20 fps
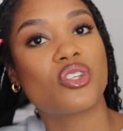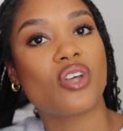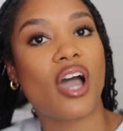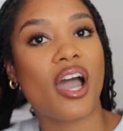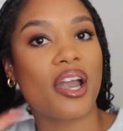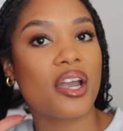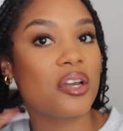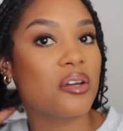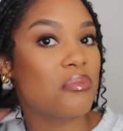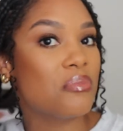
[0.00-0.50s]
So
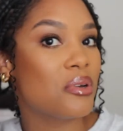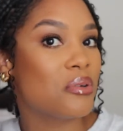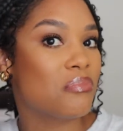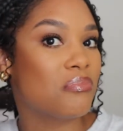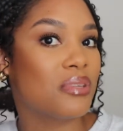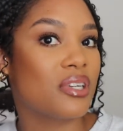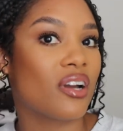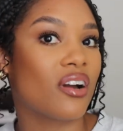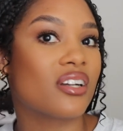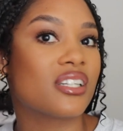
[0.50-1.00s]
I'm
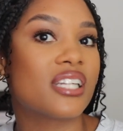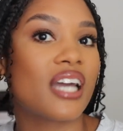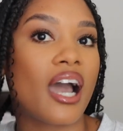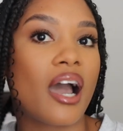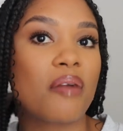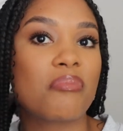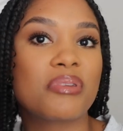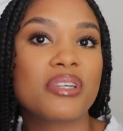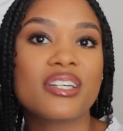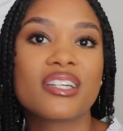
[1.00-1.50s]
beyond
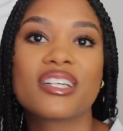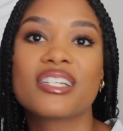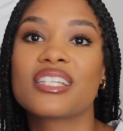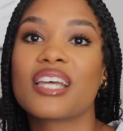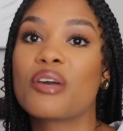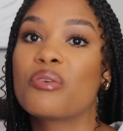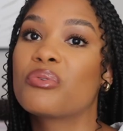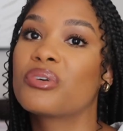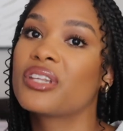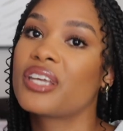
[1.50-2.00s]
happy because
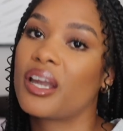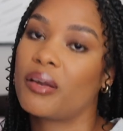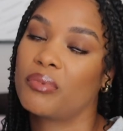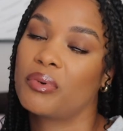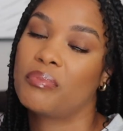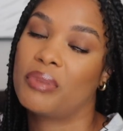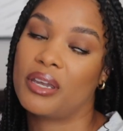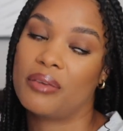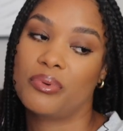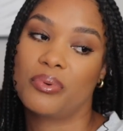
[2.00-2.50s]
I really am
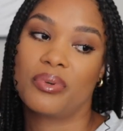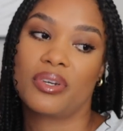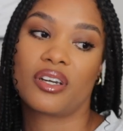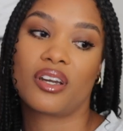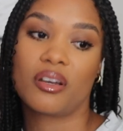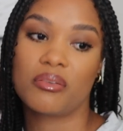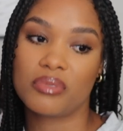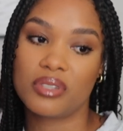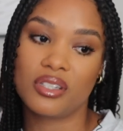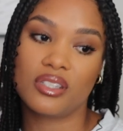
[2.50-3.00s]
a baby when it
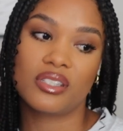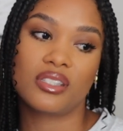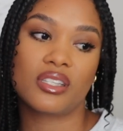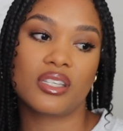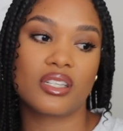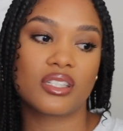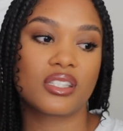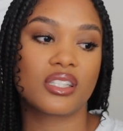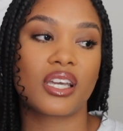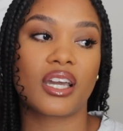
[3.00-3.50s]
comes to these
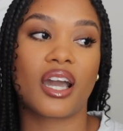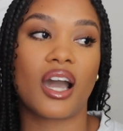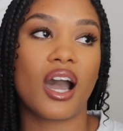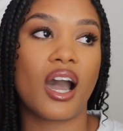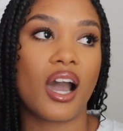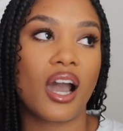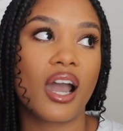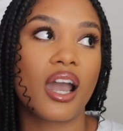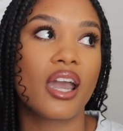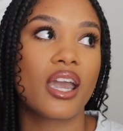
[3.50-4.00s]
things. Like
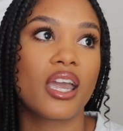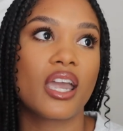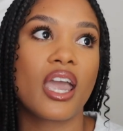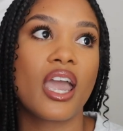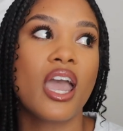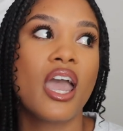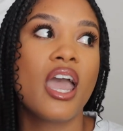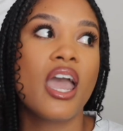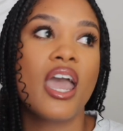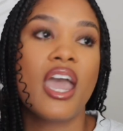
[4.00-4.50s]

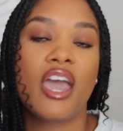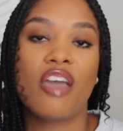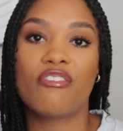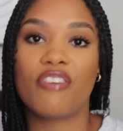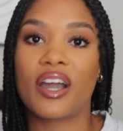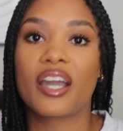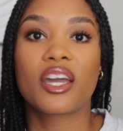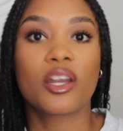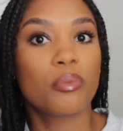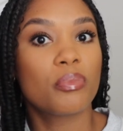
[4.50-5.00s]
I, if
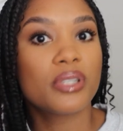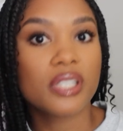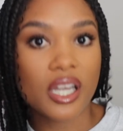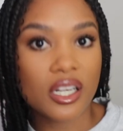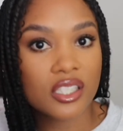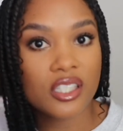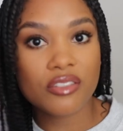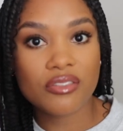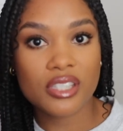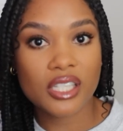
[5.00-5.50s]
I get a
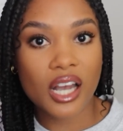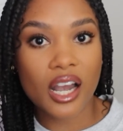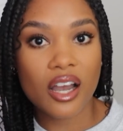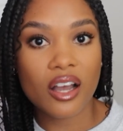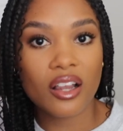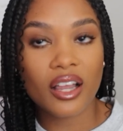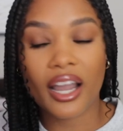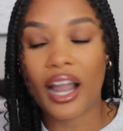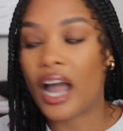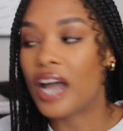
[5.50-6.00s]
protective
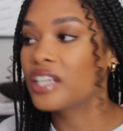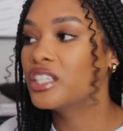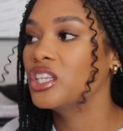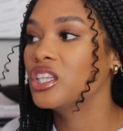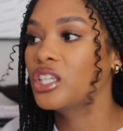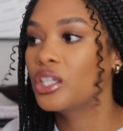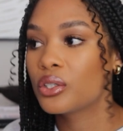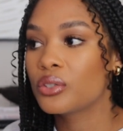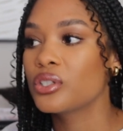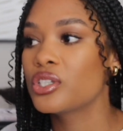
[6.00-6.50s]
style, like I
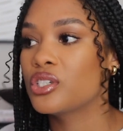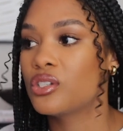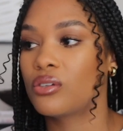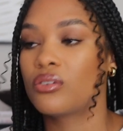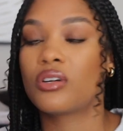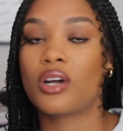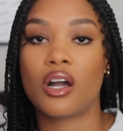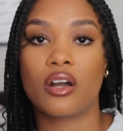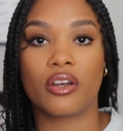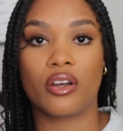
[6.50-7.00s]
literally
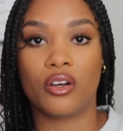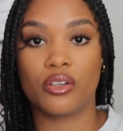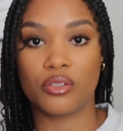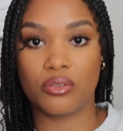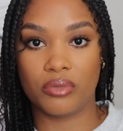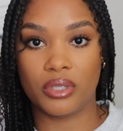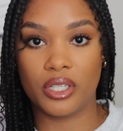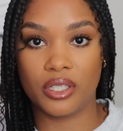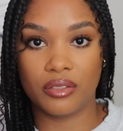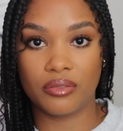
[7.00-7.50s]
don't know how y'all
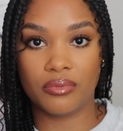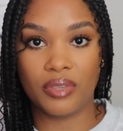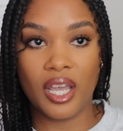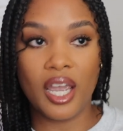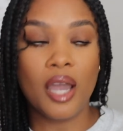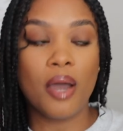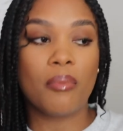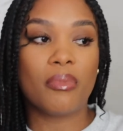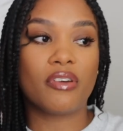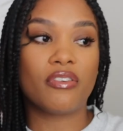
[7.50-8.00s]
do it.
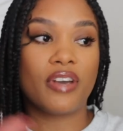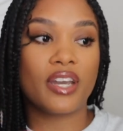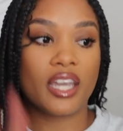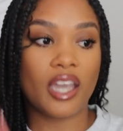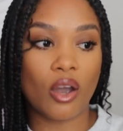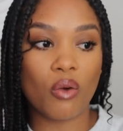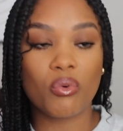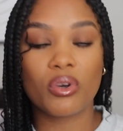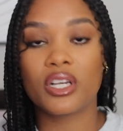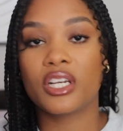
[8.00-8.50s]
But if I
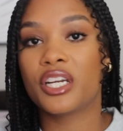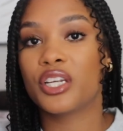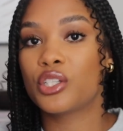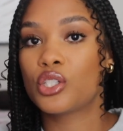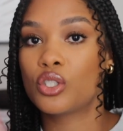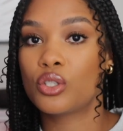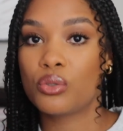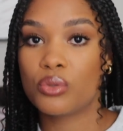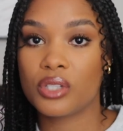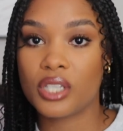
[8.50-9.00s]
get one and
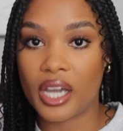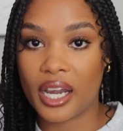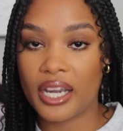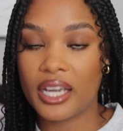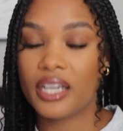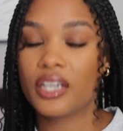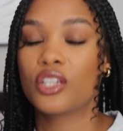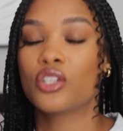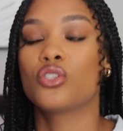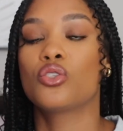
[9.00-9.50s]
it's too tight
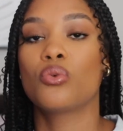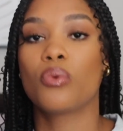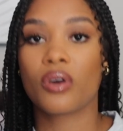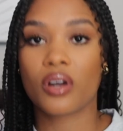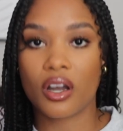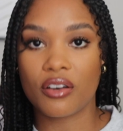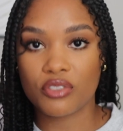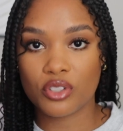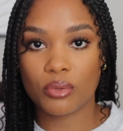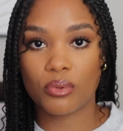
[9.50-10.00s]
and it's too
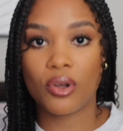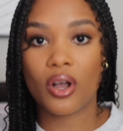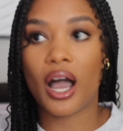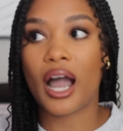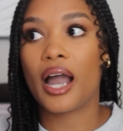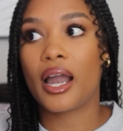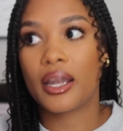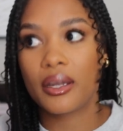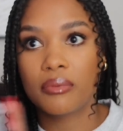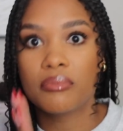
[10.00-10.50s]
uncomfortable,
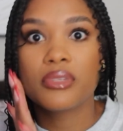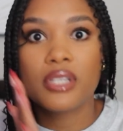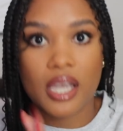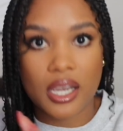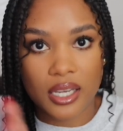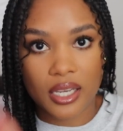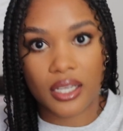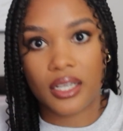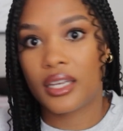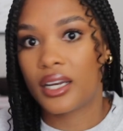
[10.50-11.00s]
I am
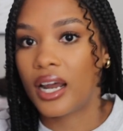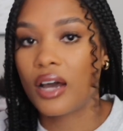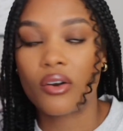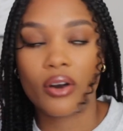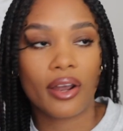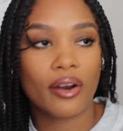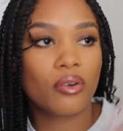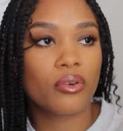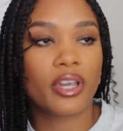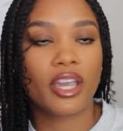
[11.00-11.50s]
taking it out.
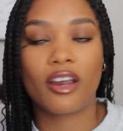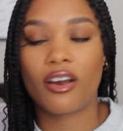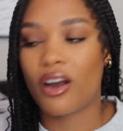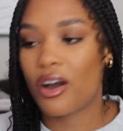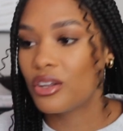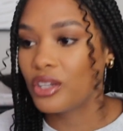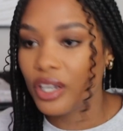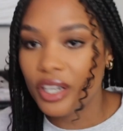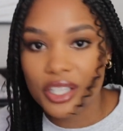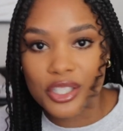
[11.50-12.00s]
I don't care
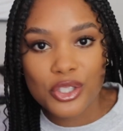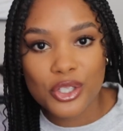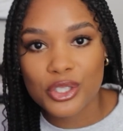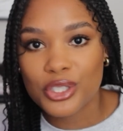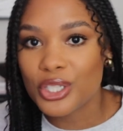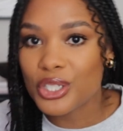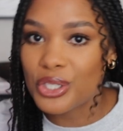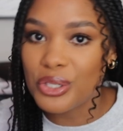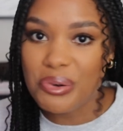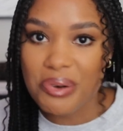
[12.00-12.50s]
how long it took
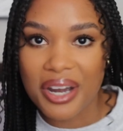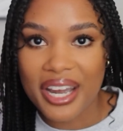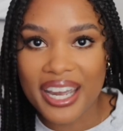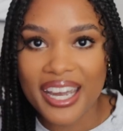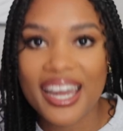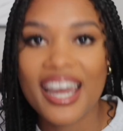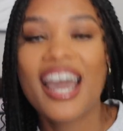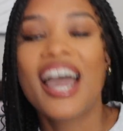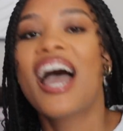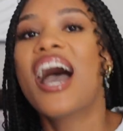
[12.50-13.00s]
to do
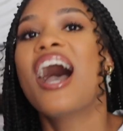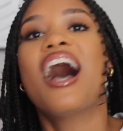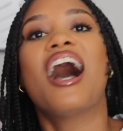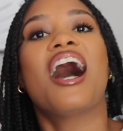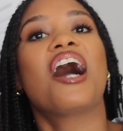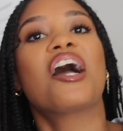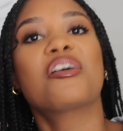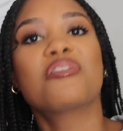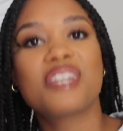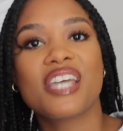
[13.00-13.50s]
it.
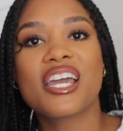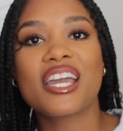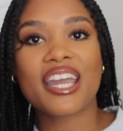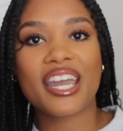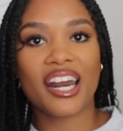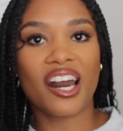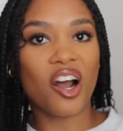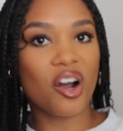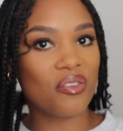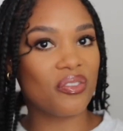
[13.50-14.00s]
I'm taking
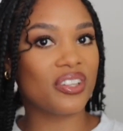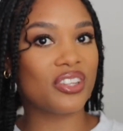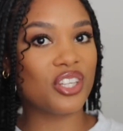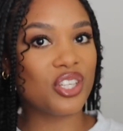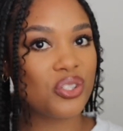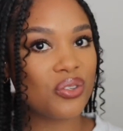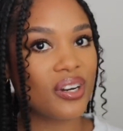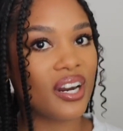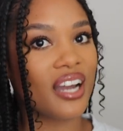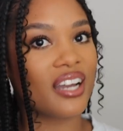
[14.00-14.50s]
it out, but
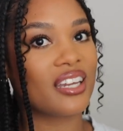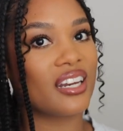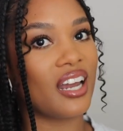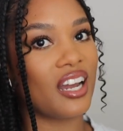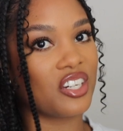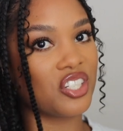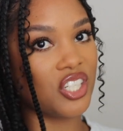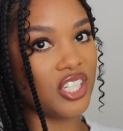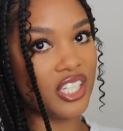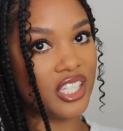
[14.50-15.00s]
this one I can
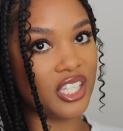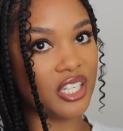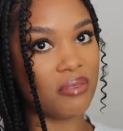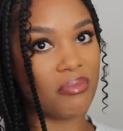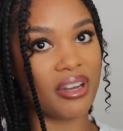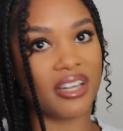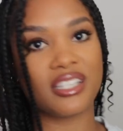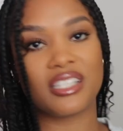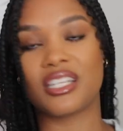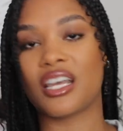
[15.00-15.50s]
actually see
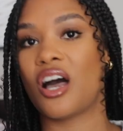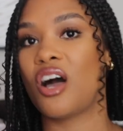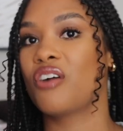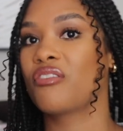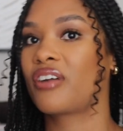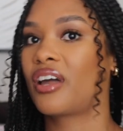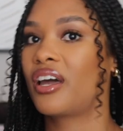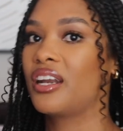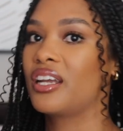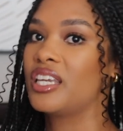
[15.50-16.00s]

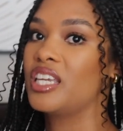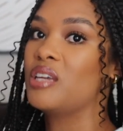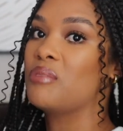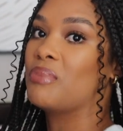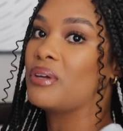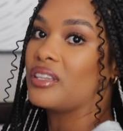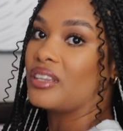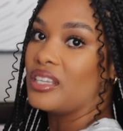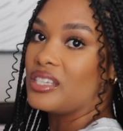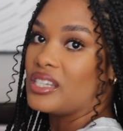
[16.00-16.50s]
myself kind of
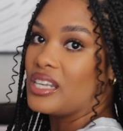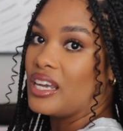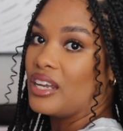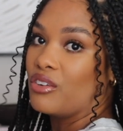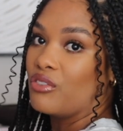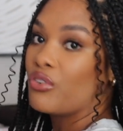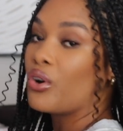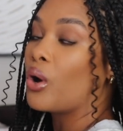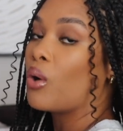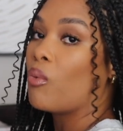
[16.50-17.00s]
keeping this
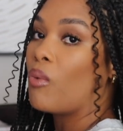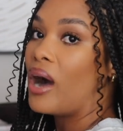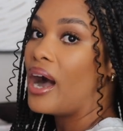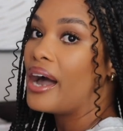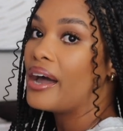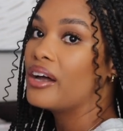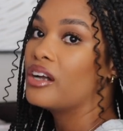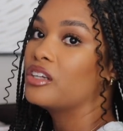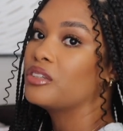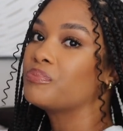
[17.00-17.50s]
in for a
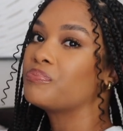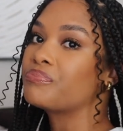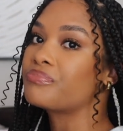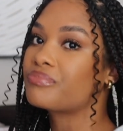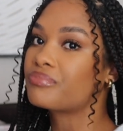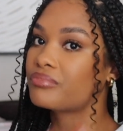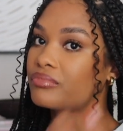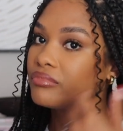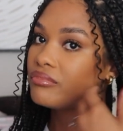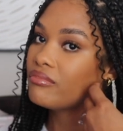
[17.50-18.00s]
while.
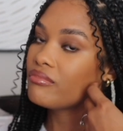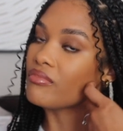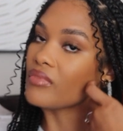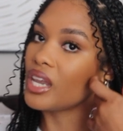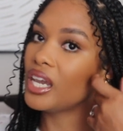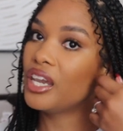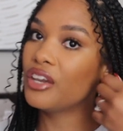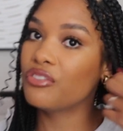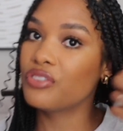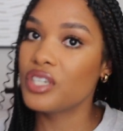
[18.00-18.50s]

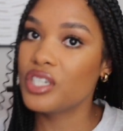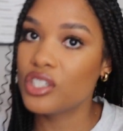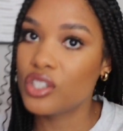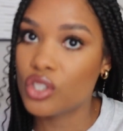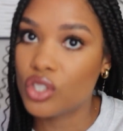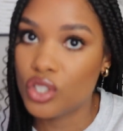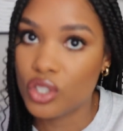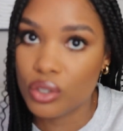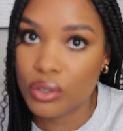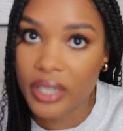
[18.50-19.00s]
If these
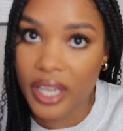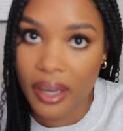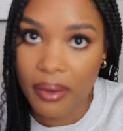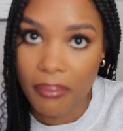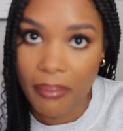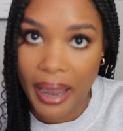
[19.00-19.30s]
do get